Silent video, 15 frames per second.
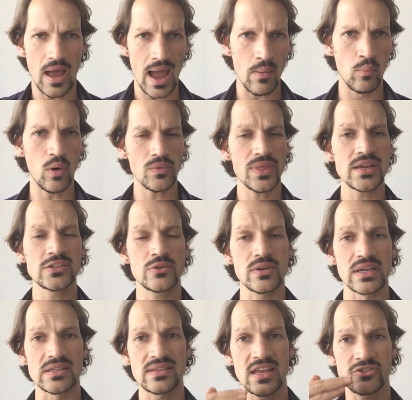And what they're
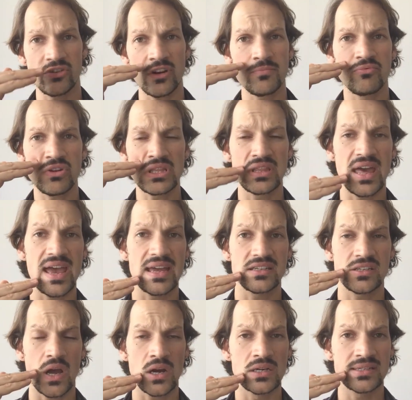doing is they're trying to bring their
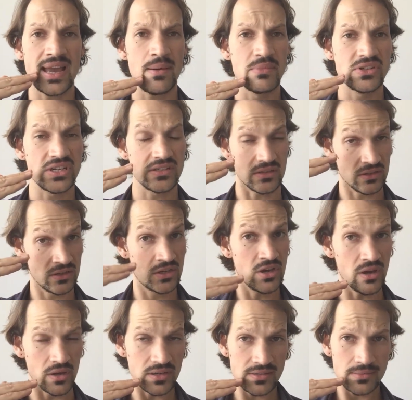tongue down, which is
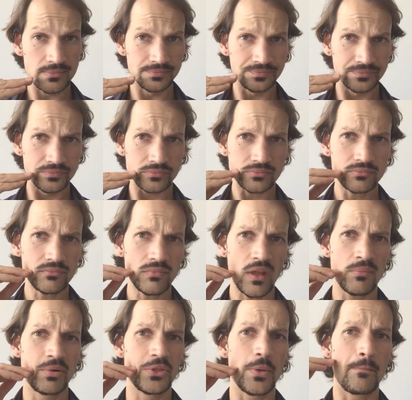good,
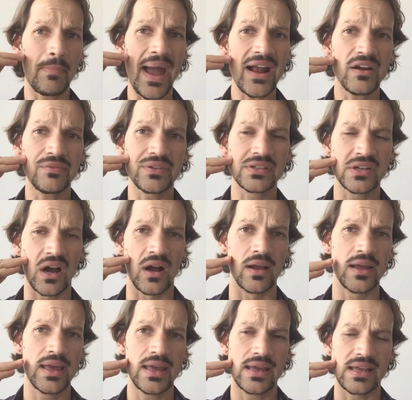but the back of the
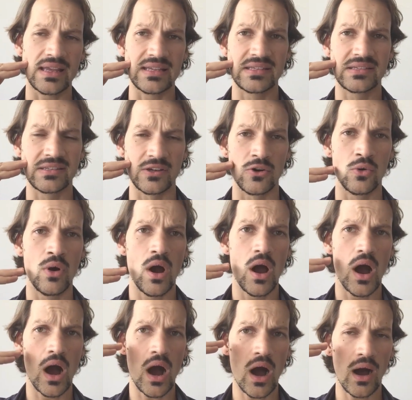tongue is still
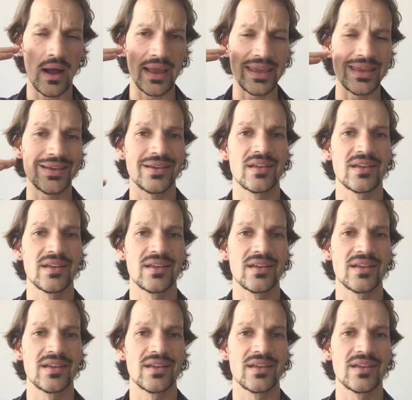high.